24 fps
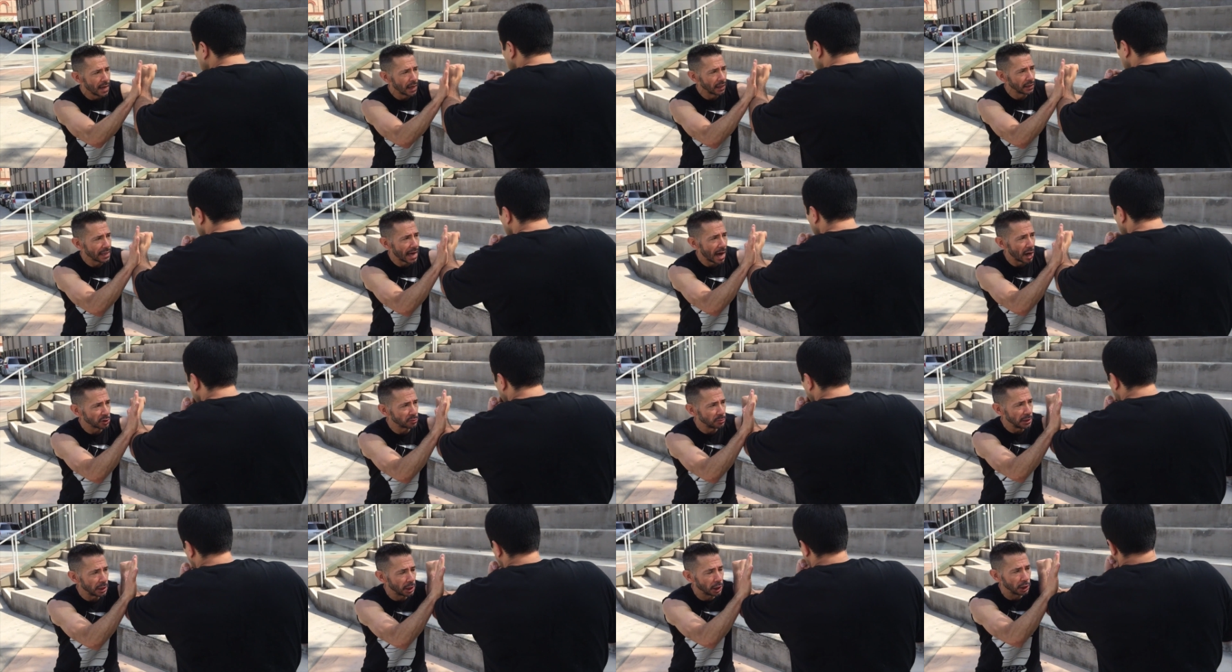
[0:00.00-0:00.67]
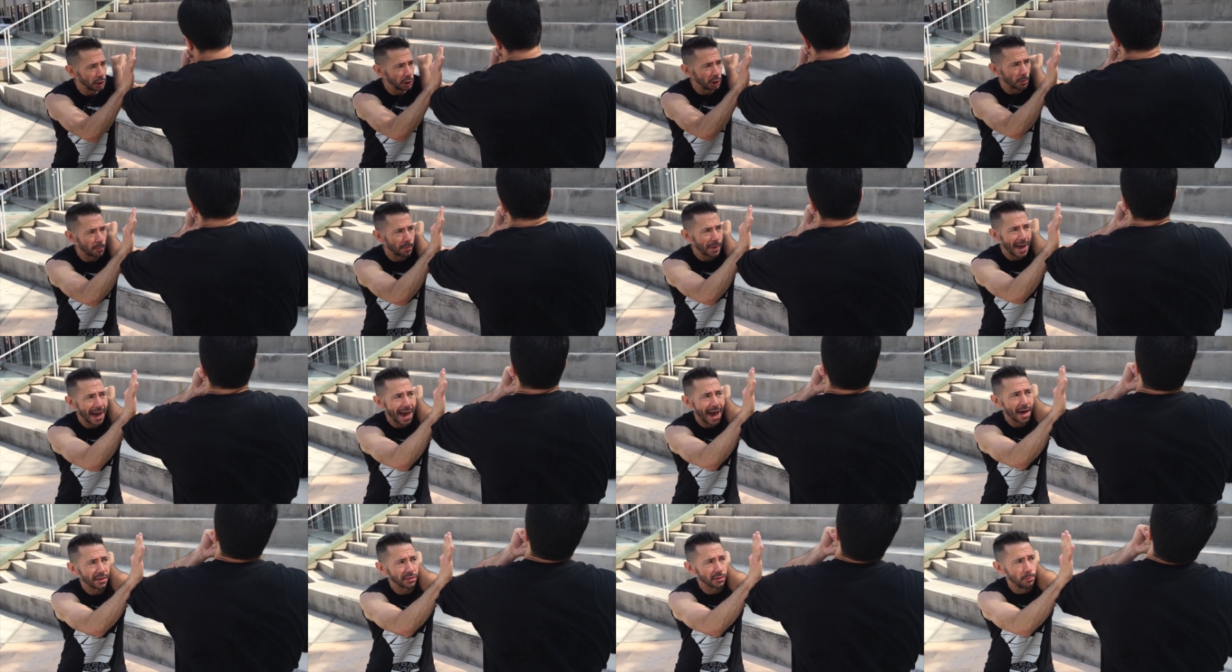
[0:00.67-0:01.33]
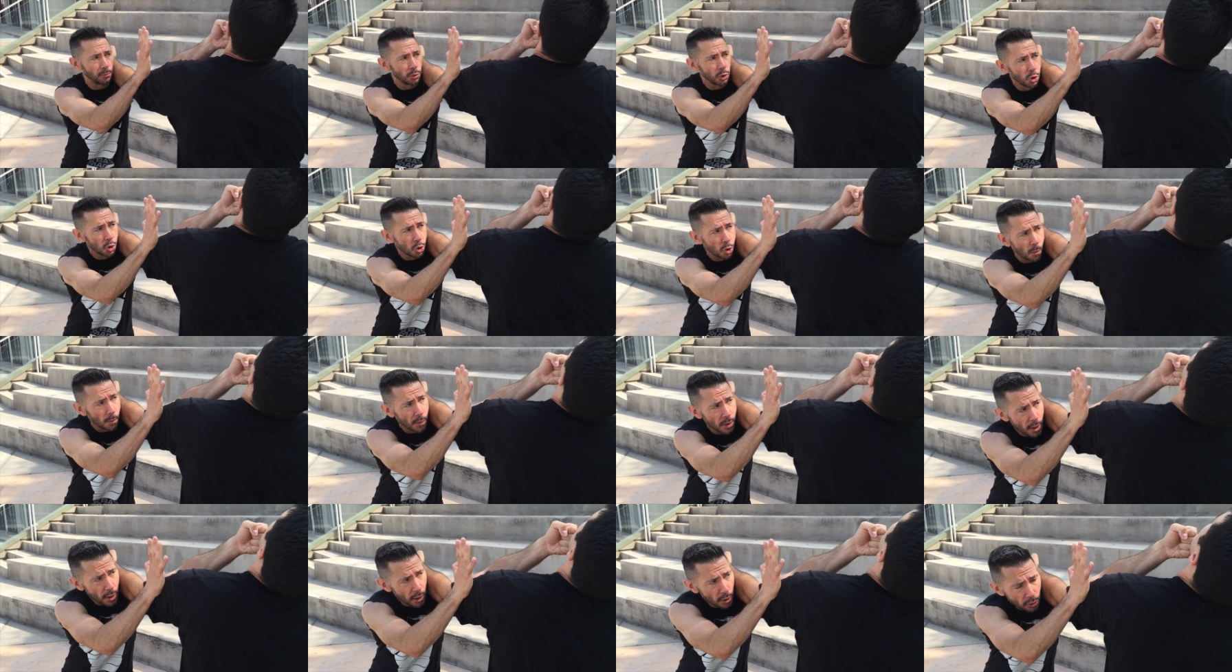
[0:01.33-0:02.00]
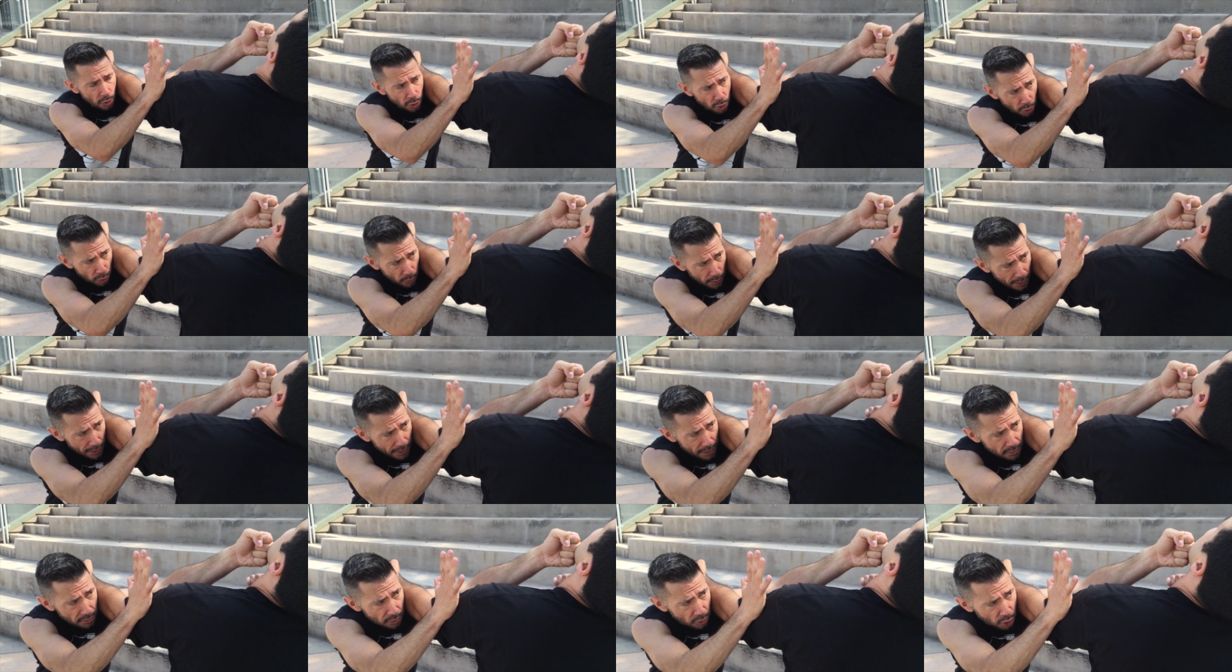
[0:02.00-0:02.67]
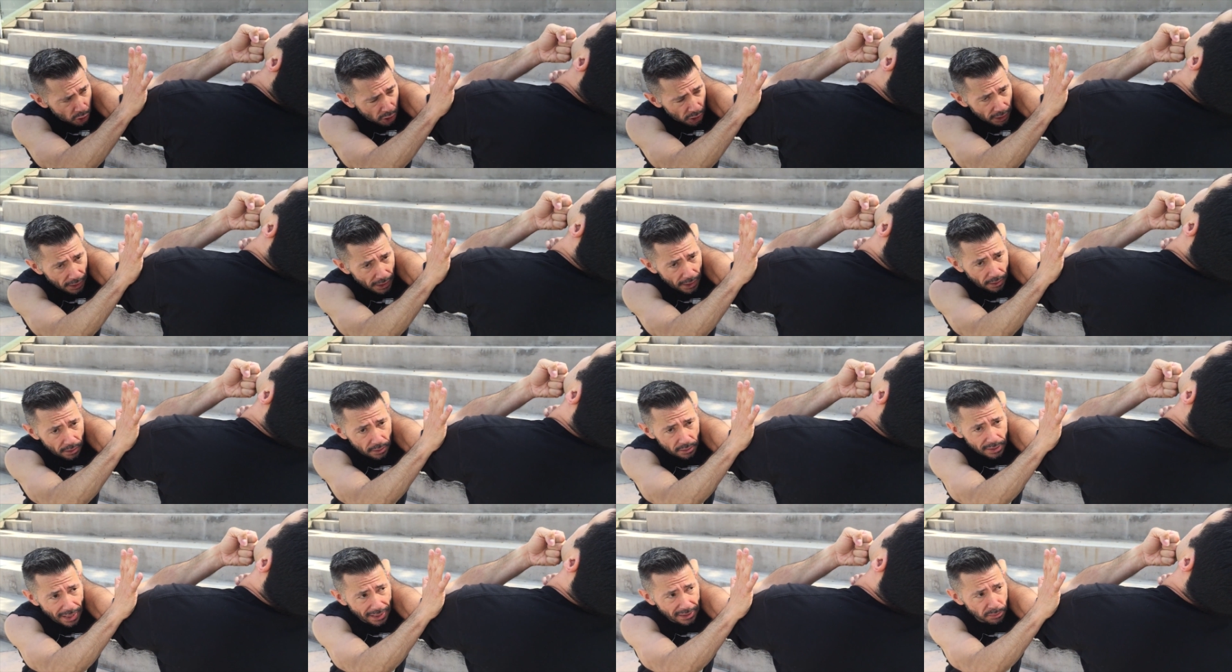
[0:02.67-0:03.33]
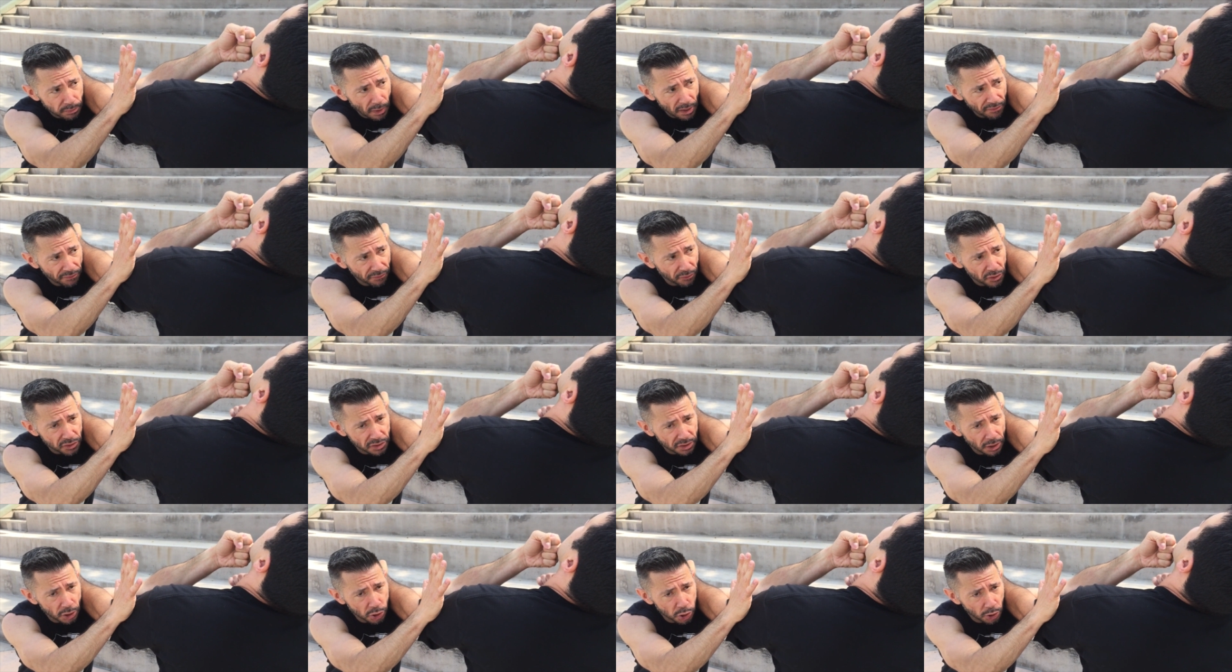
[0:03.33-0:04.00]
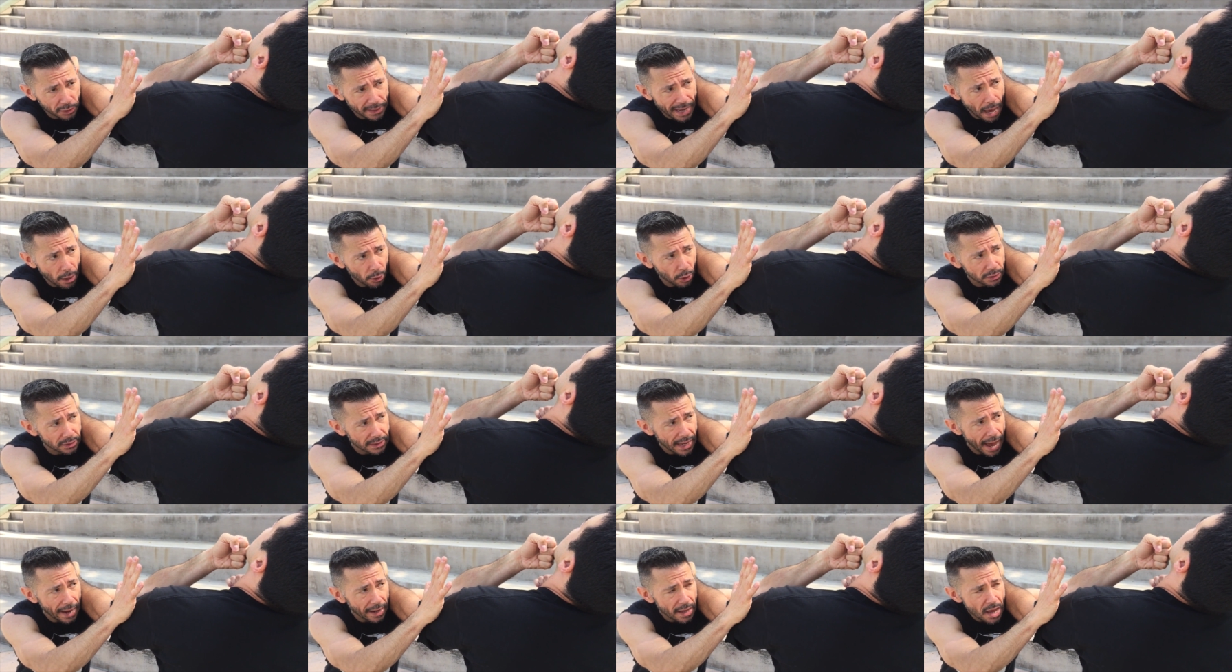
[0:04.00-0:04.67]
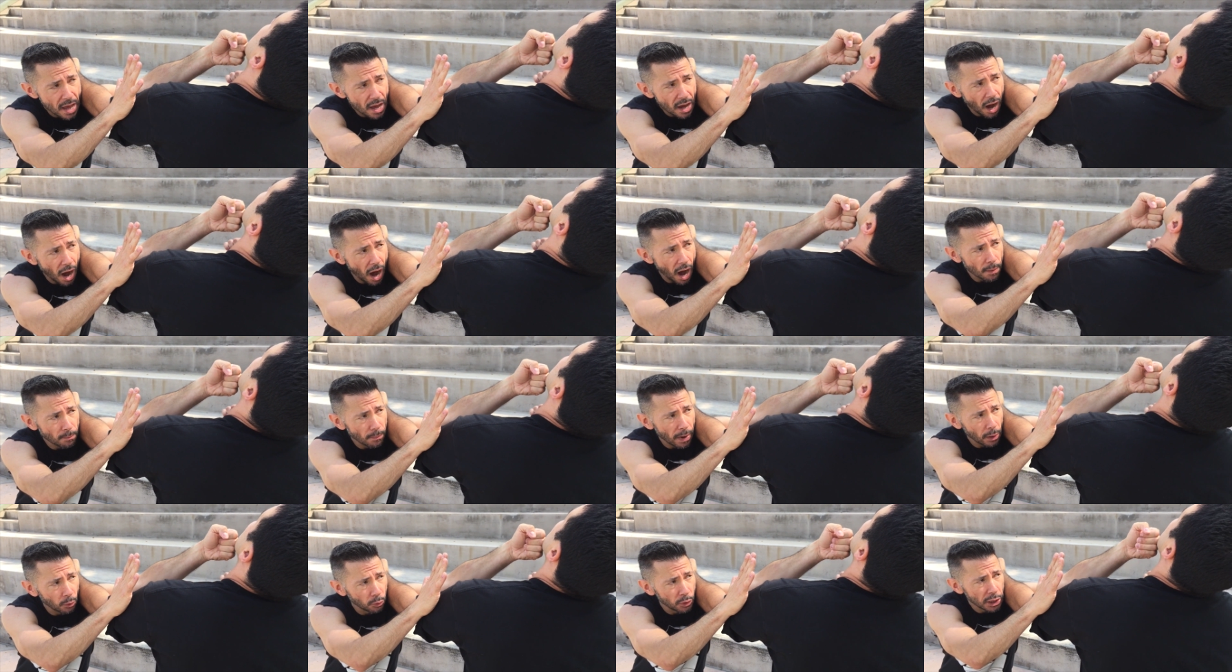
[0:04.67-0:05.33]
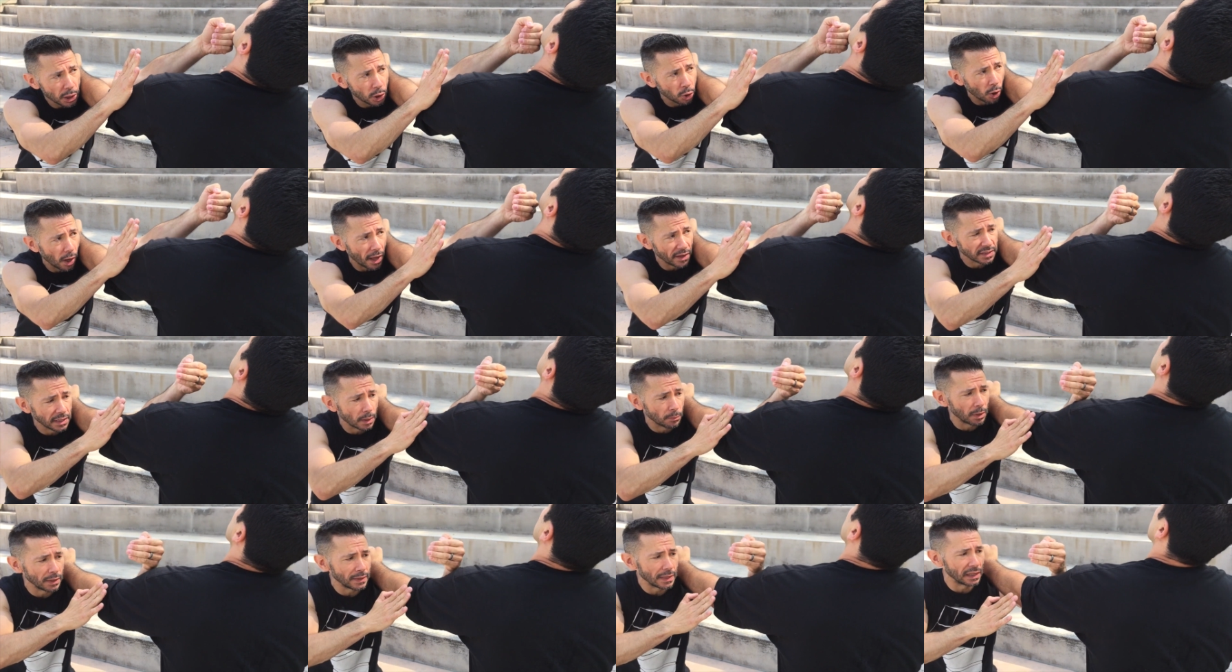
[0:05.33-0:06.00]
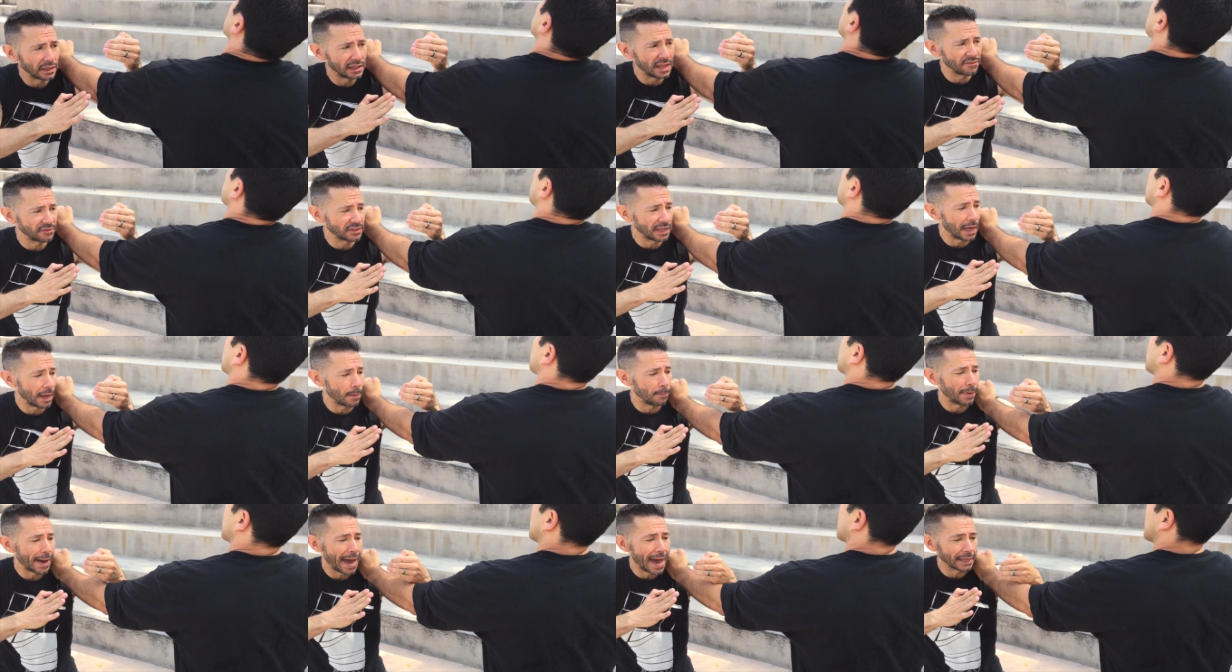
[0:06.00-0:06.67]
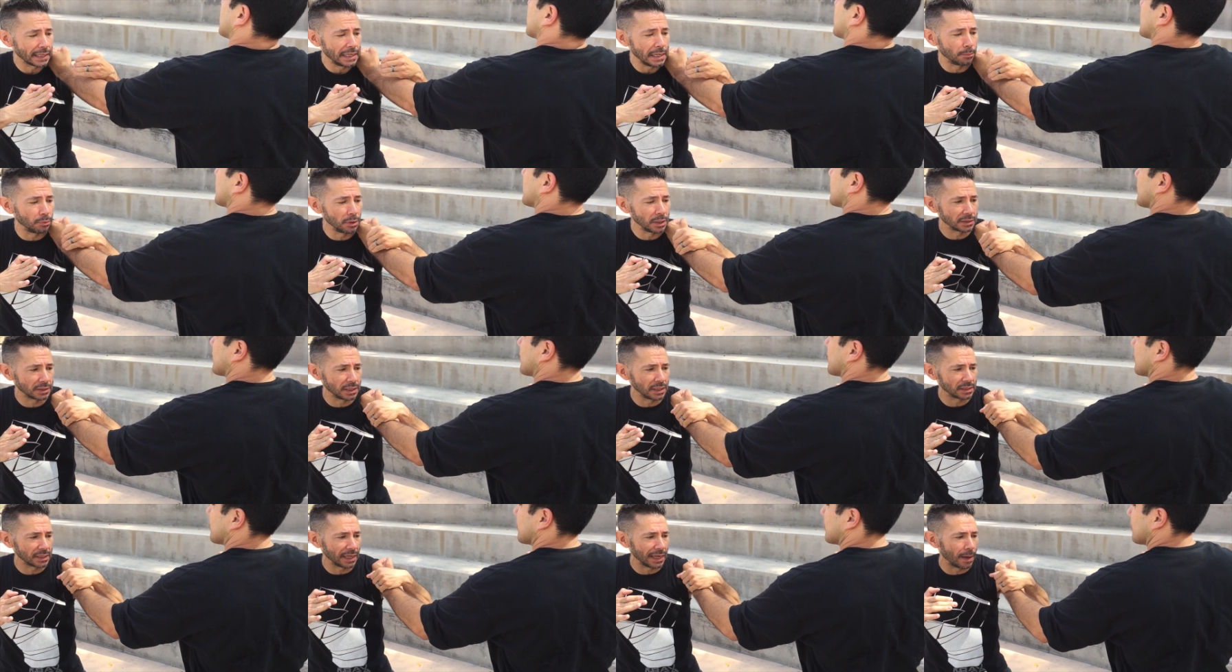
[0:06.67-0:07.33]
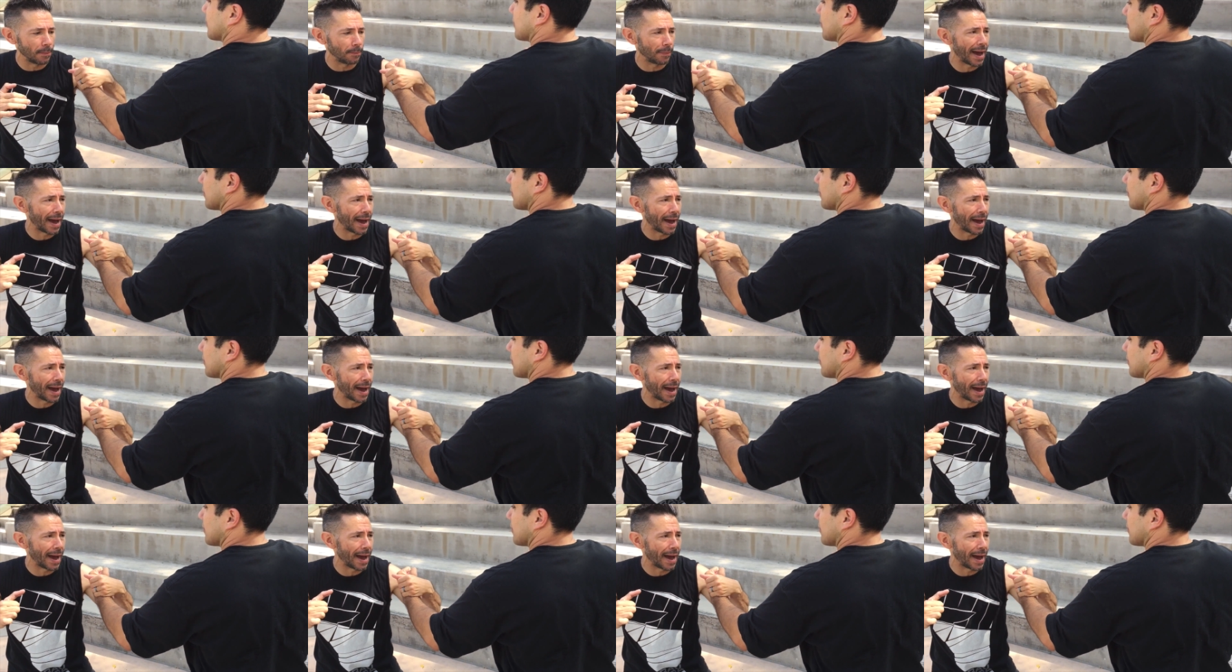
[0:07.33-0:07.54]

allows me clear path, boom, to his chin. That's my first initial counterattack. On my recoil, as I bring that left hand back, he brings his hand